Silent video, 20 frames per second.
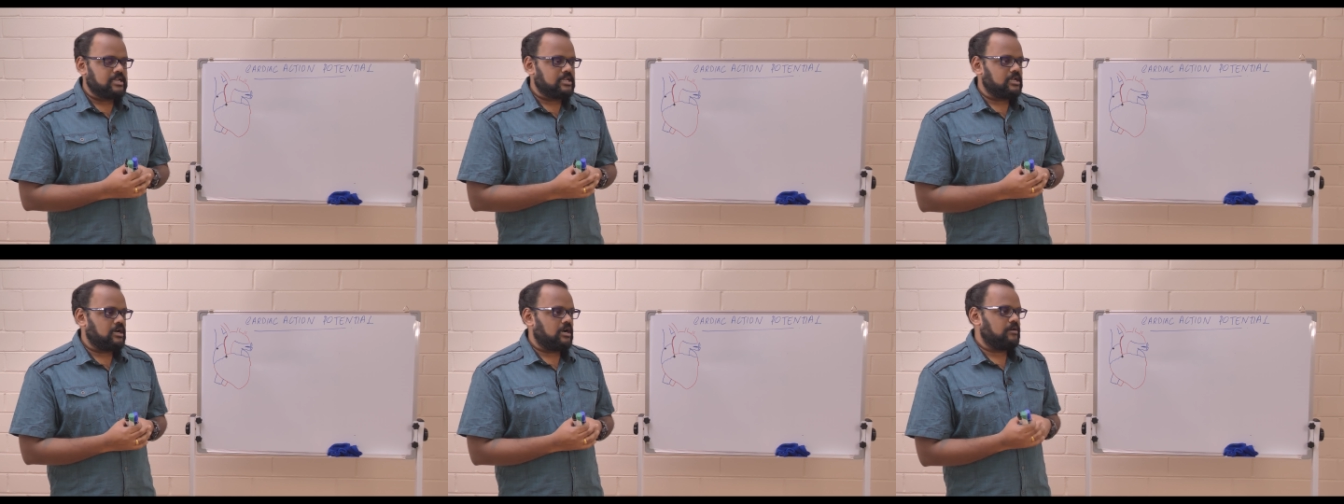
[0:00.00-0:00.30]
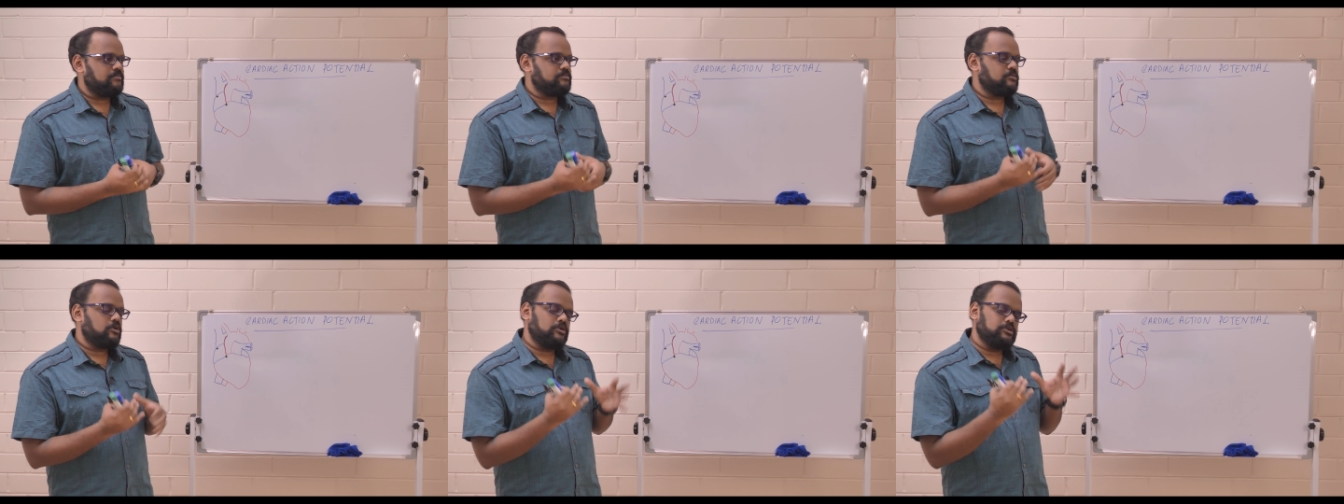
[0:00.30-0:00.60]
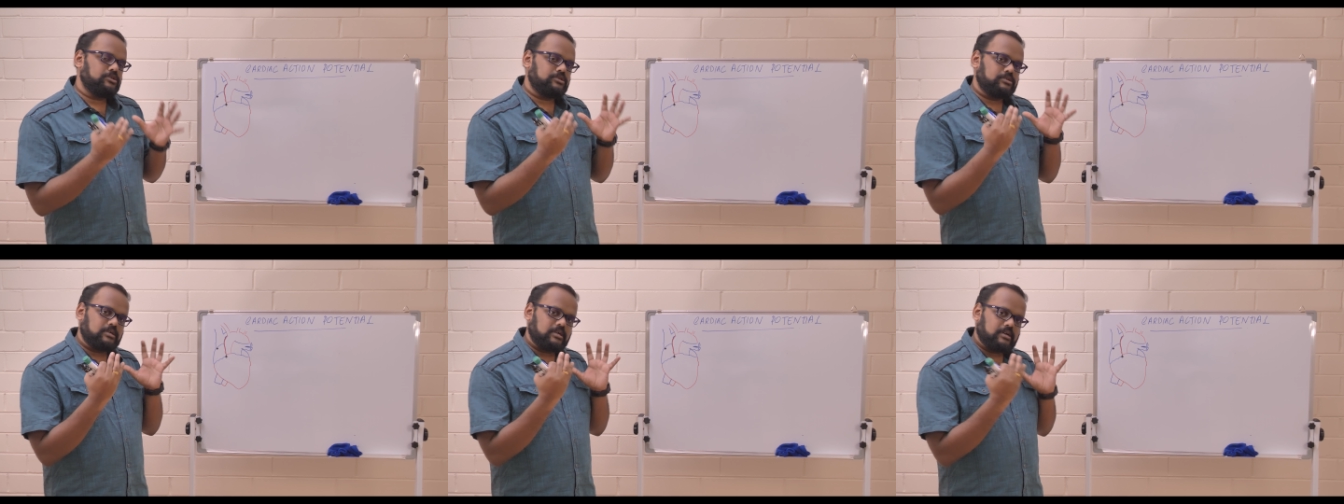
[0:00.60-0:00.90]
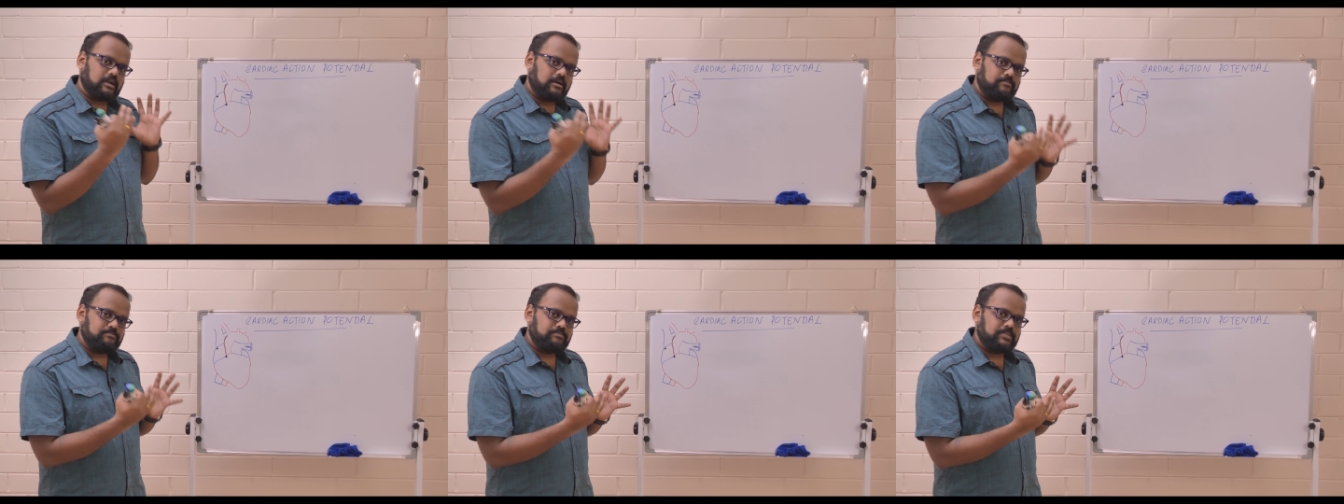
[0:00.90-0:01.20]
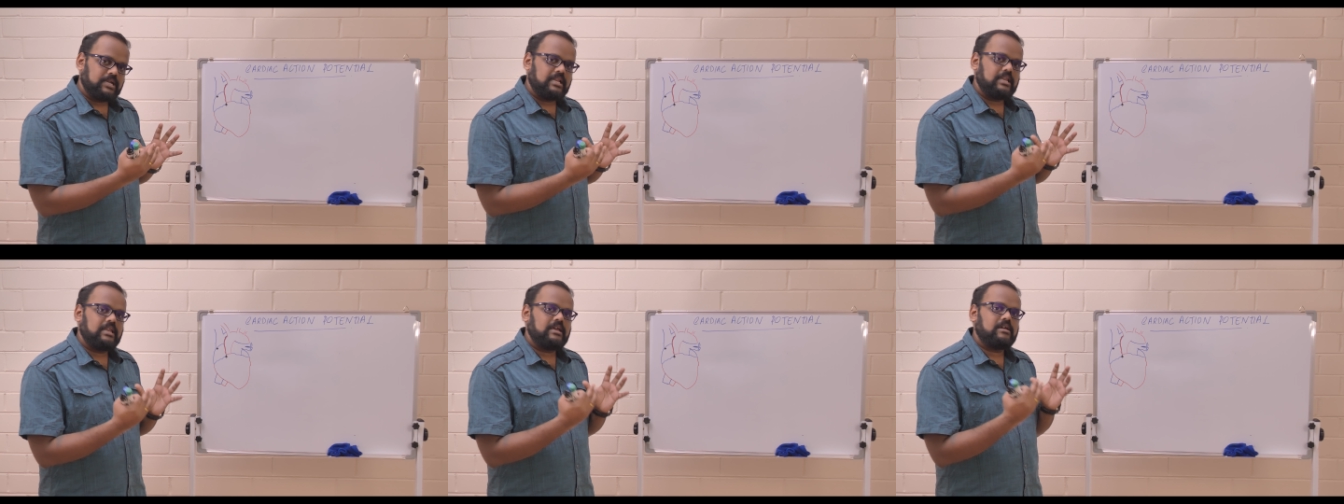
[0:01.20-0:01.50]
Now I'm going to
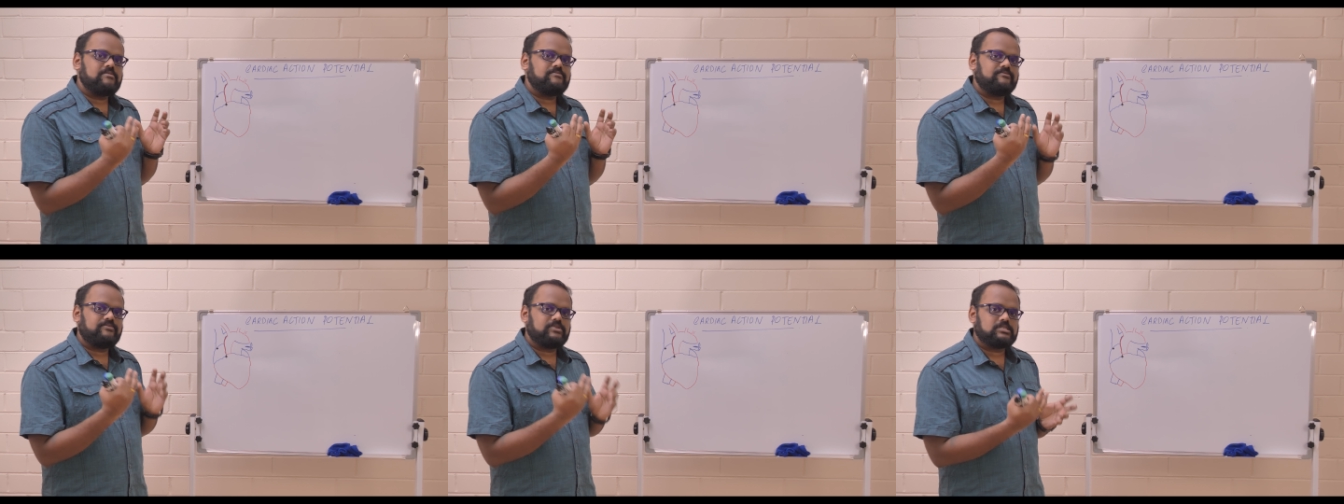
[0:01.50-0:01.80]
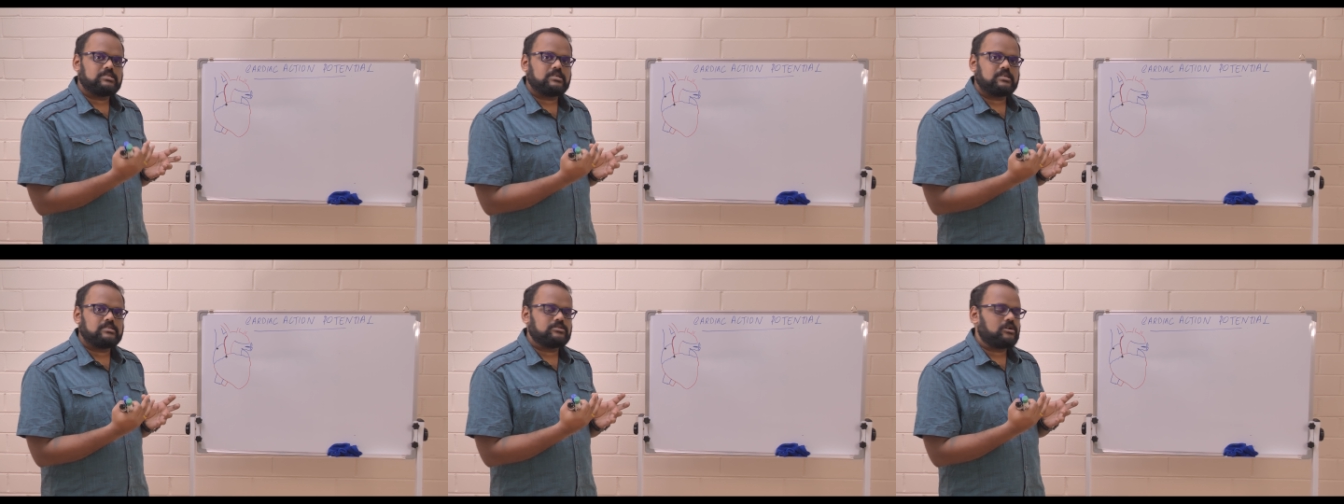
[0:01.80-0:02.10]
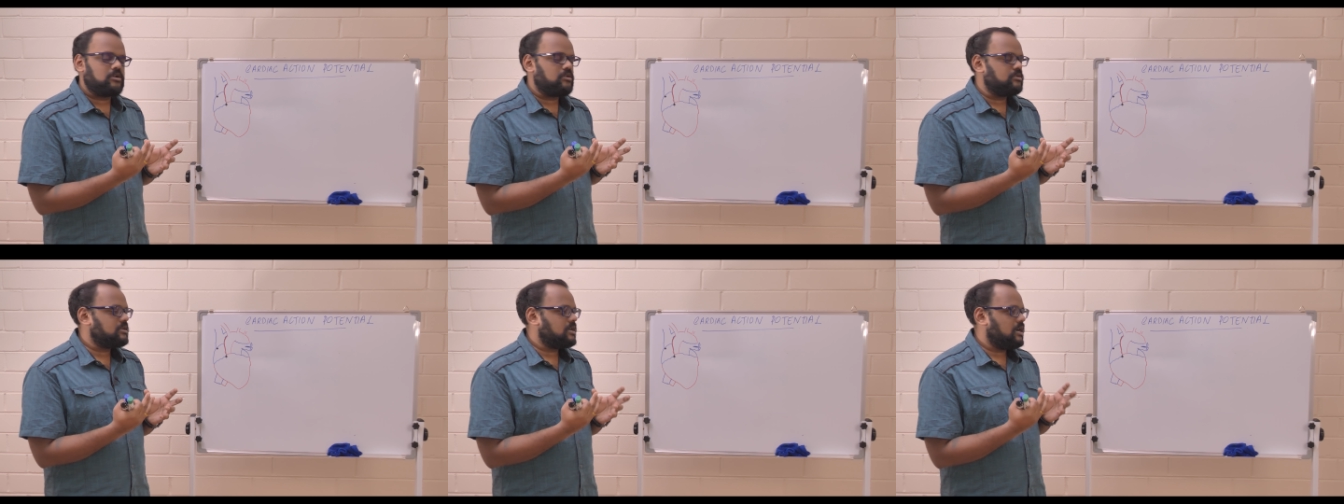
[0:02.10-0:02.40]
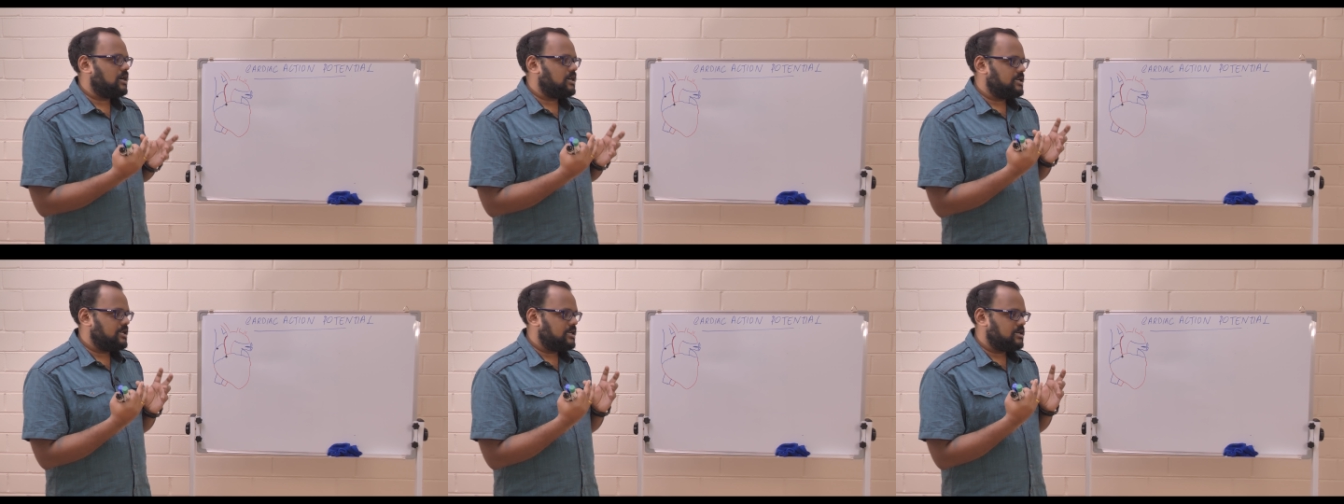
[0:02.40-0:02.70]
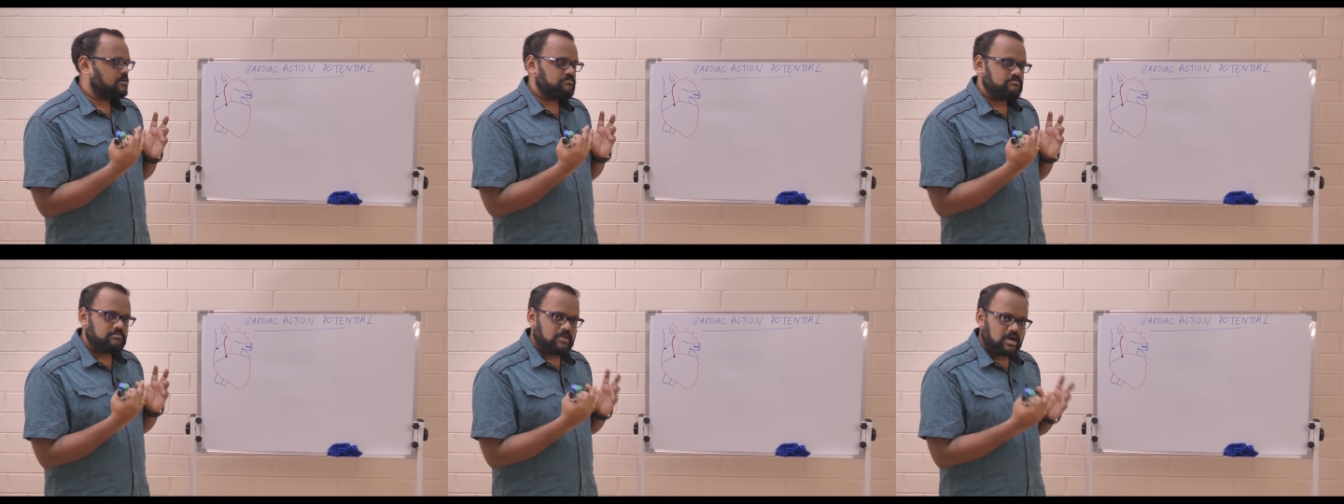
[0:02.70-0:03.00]
completely emphasize on
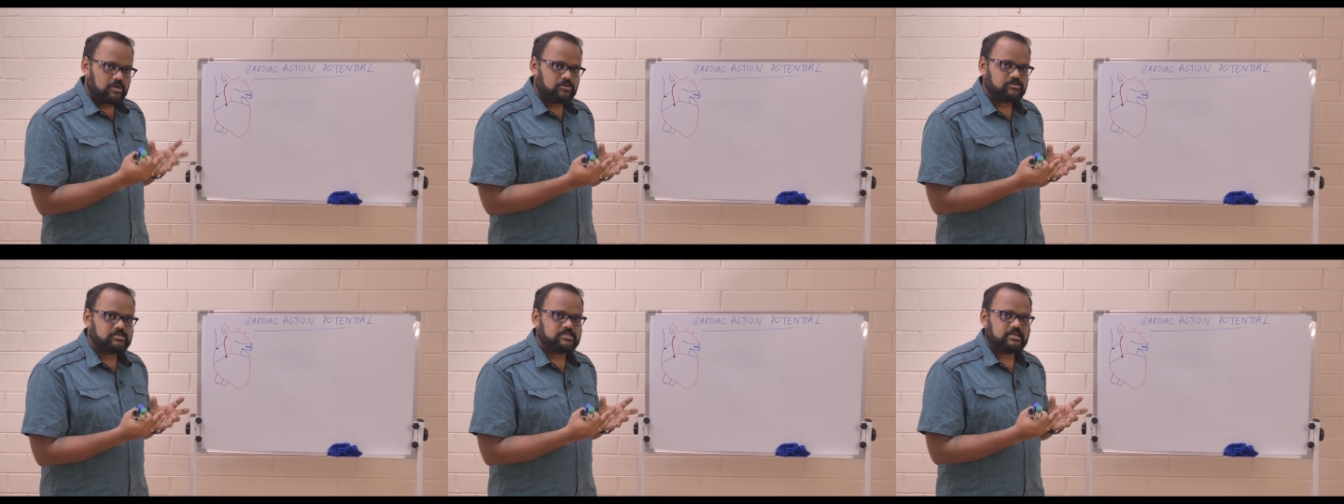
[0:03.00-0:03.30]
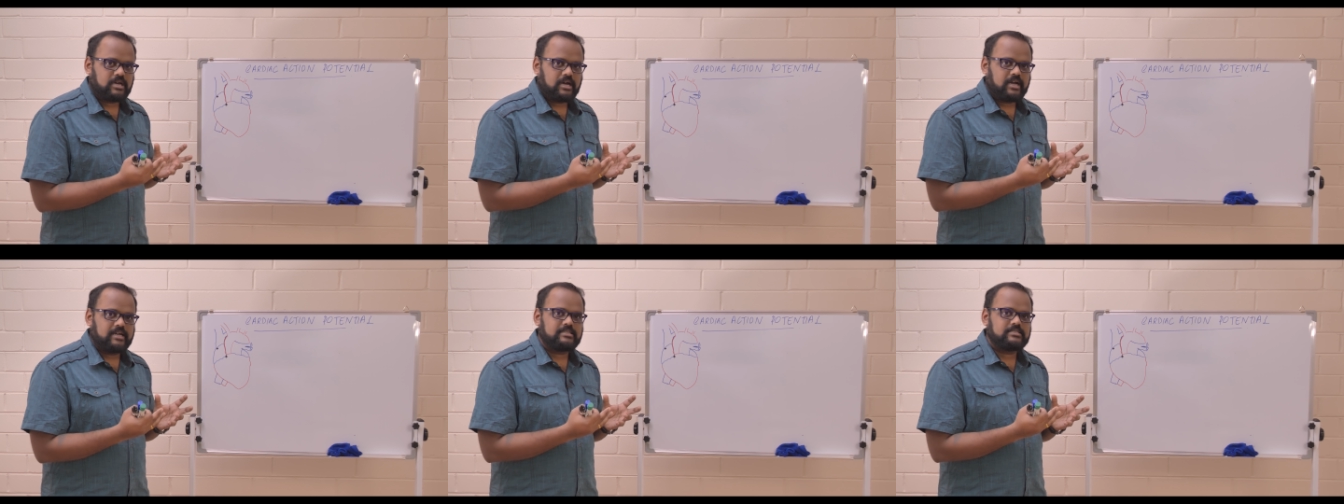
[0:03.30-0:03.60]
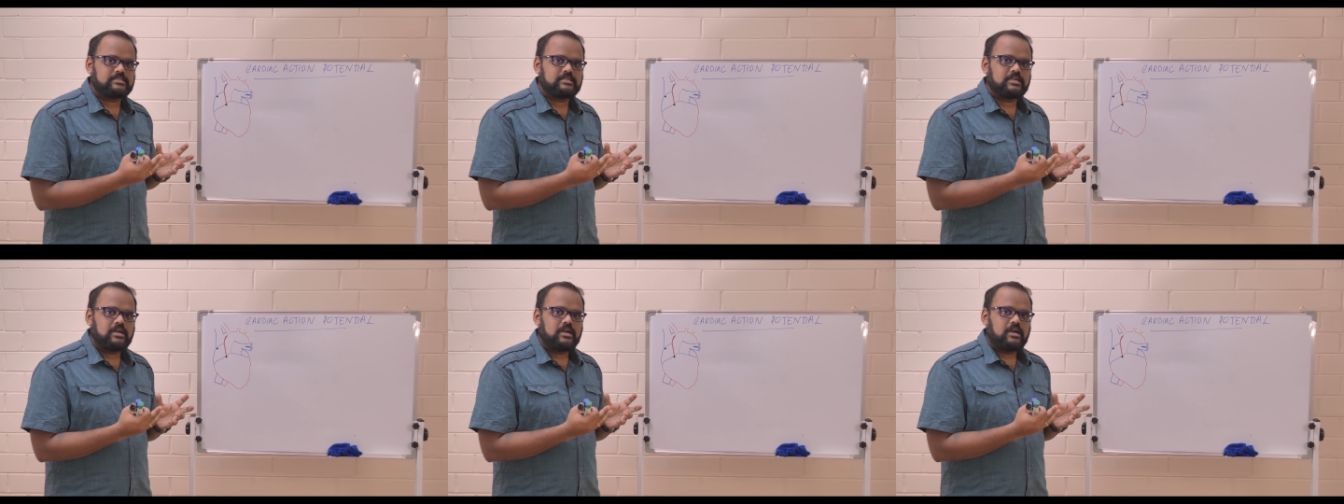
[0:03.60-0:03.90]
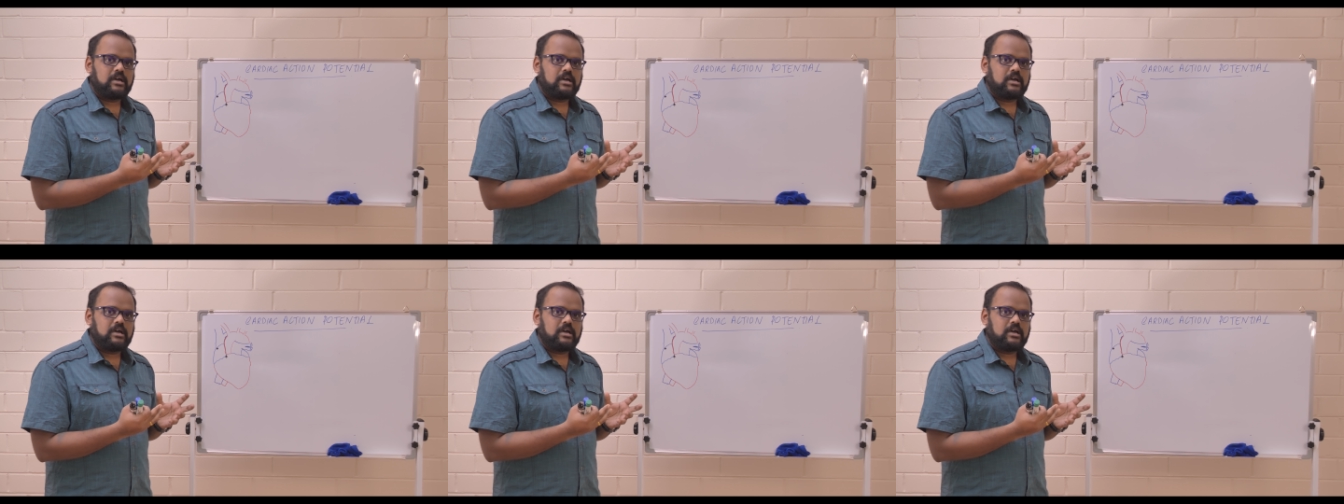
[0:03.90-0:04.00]
cardiac myocytes